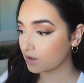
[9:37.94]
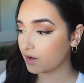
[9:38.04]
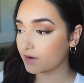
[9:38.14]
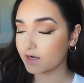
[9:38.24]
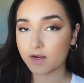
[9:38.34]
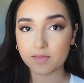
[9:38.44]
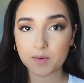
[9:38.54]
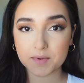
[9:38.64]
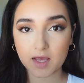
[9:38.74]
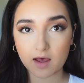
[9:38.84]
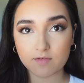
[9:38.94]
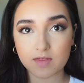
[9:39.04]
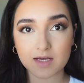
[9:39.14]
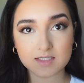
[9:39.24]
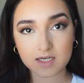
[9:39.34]
Alright, now that we have
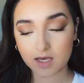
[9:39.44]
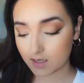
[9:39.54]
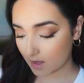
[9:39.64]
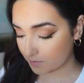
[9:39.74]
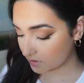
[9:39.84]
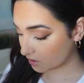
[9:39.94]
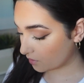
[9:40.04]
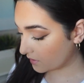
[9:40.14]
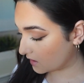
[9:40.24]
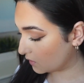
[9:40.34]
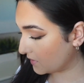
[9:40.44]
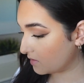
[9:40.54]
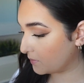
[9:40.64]
that done, I'm going to go in with